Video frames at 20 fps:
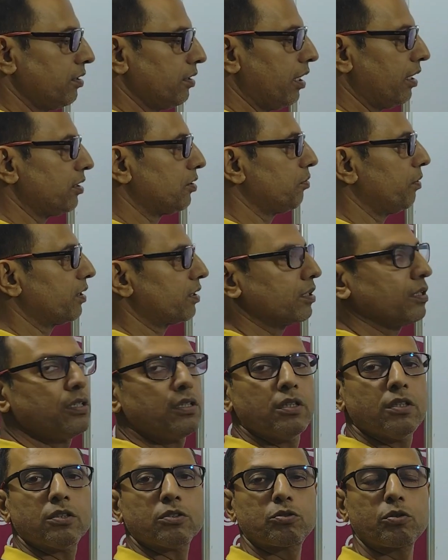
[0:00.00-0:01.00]
That is what.
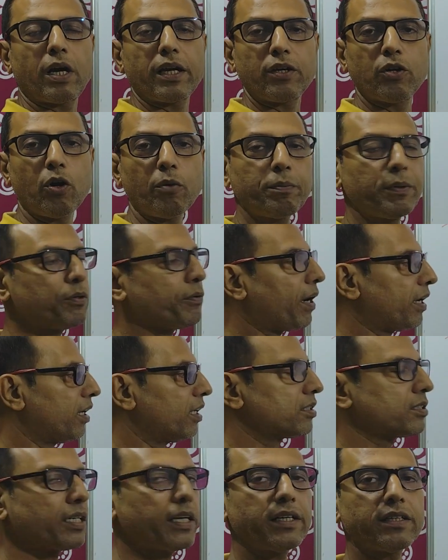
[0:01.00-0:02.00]
So I hope you
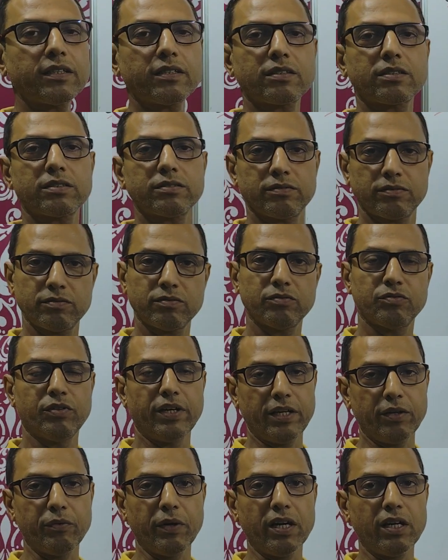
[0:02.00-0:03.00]
understand
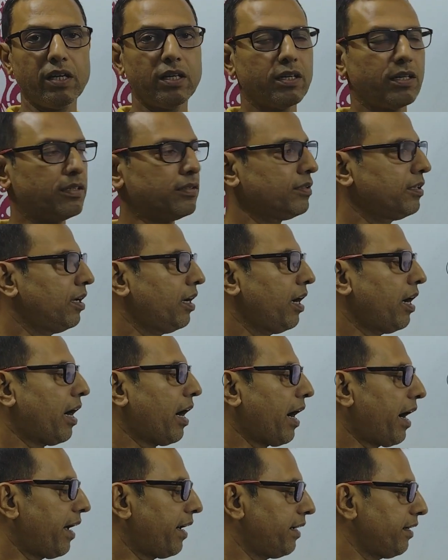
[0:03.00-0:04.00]
very well,
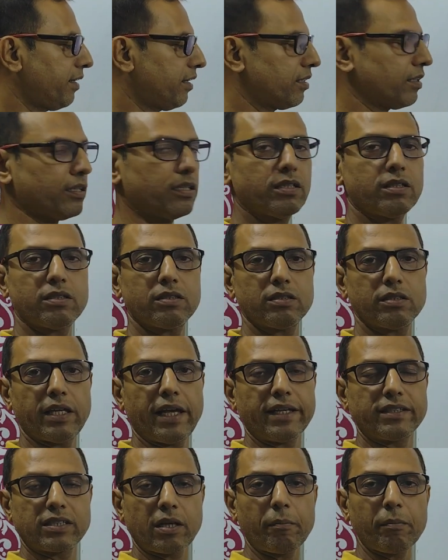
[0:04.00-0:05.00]
and
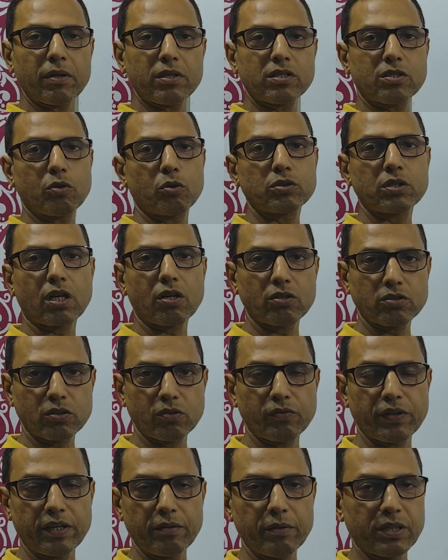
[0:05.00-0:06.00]
the examples, those are
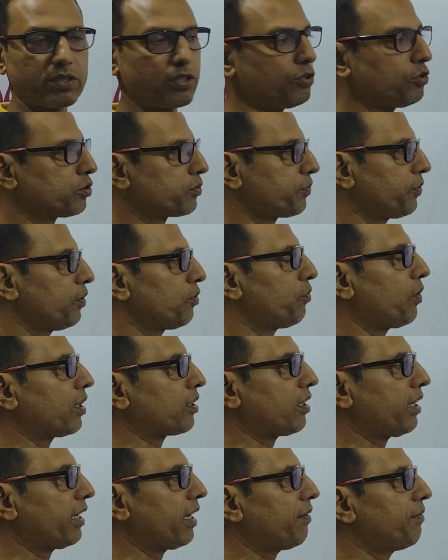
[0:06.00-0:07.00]
also very much useful
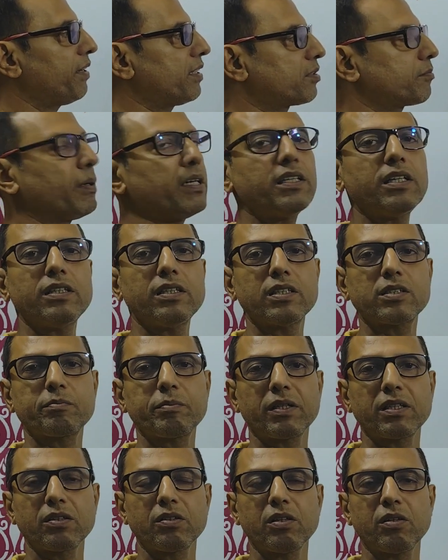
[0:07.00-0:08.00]
what I have explained in this
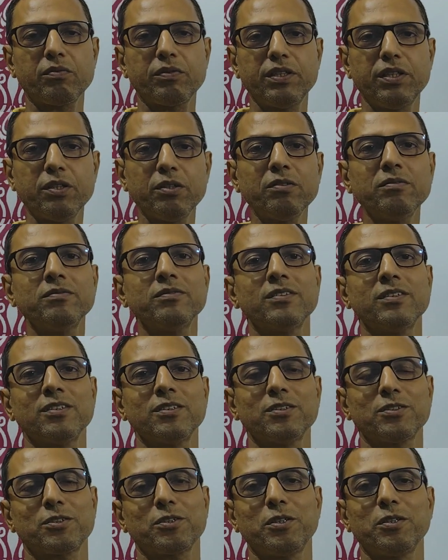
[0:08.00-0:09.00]
particular video.
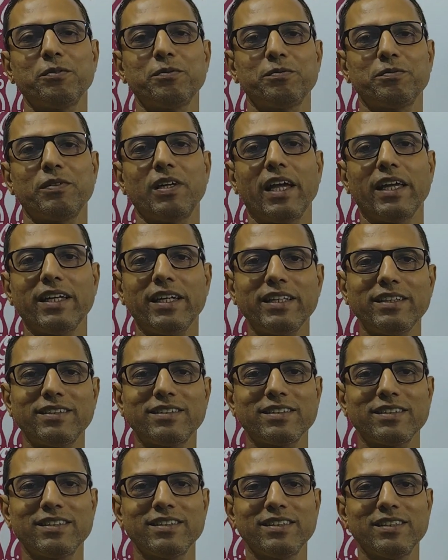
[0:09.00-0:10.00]
So if you like
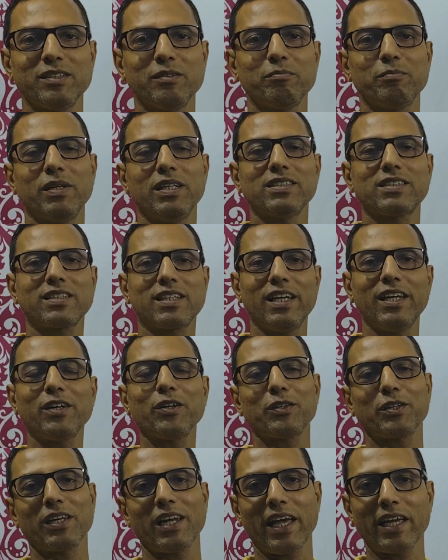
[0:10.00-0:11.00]
it, please
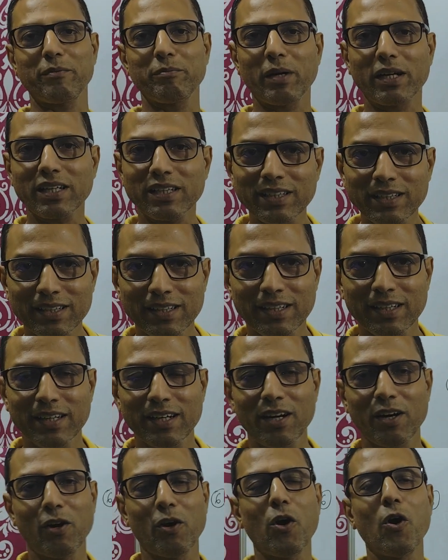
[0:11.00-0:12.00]
click on the like button,
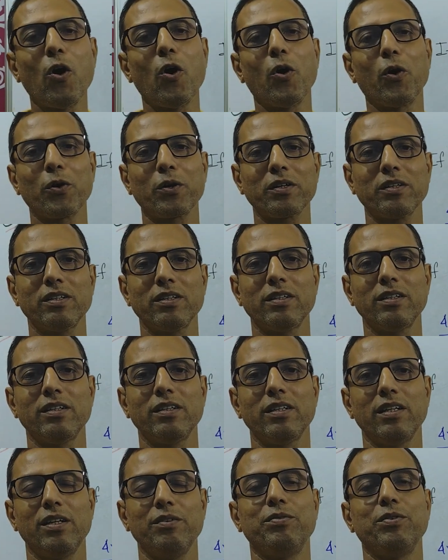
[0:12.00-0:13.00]
or
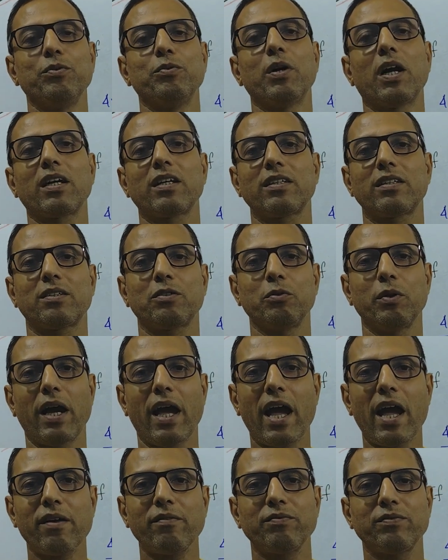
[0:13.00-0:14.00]
if you want to
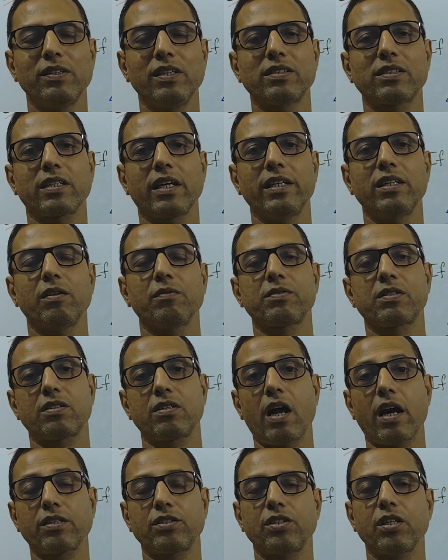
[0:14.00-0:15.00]
have this kind of
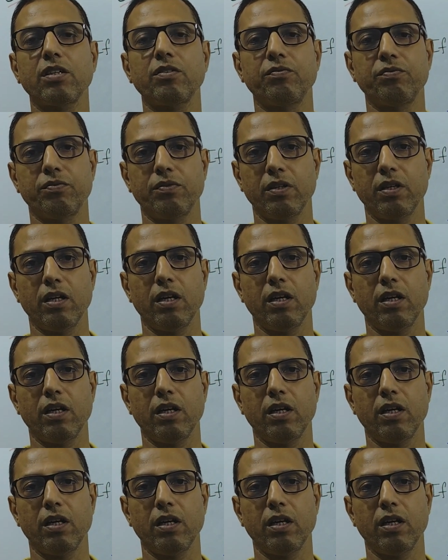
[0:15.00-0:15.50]
structured